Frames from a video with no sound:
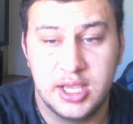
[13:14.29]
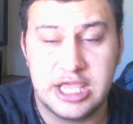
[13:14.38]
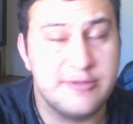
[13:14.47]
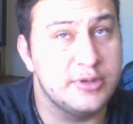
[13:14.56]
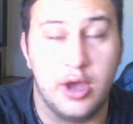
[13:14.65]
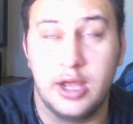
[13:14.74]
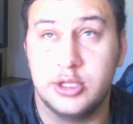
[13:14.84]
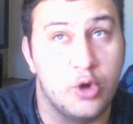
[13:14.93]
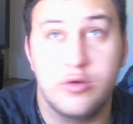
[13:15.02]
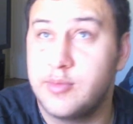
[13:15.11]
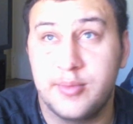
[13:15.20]
even though I
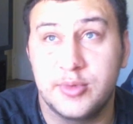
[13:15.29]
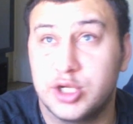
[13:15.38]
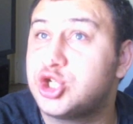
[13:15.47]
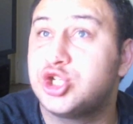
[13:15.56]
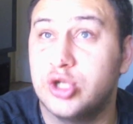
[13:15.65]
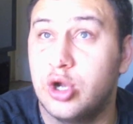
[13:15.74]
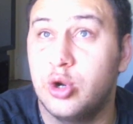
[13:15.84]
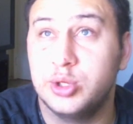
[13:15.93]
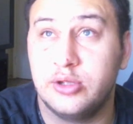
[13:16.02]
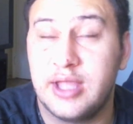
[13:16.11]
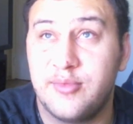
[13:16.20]
don't remember the
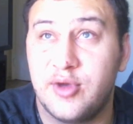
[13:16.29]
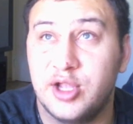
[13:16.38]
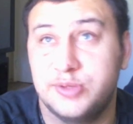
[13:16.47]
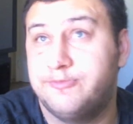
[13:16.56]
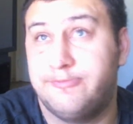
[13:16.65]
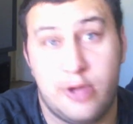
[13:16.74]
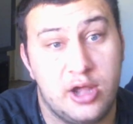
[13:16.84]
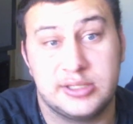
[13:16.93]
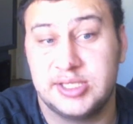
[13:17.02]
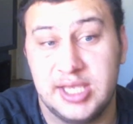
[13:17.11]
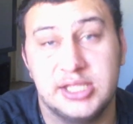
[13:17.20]
shows all that much,
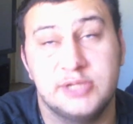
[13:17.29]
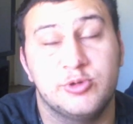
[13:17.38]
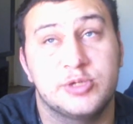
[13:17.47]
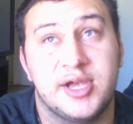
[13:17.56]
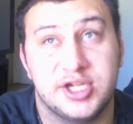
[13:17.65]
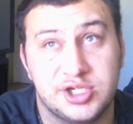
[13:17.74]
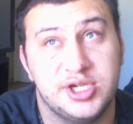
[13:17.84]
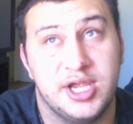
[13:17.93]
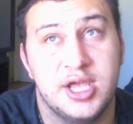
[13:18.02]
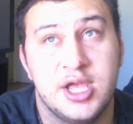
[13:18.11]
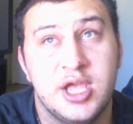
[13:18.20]
Fox Kids was my
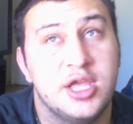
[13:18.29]
shit.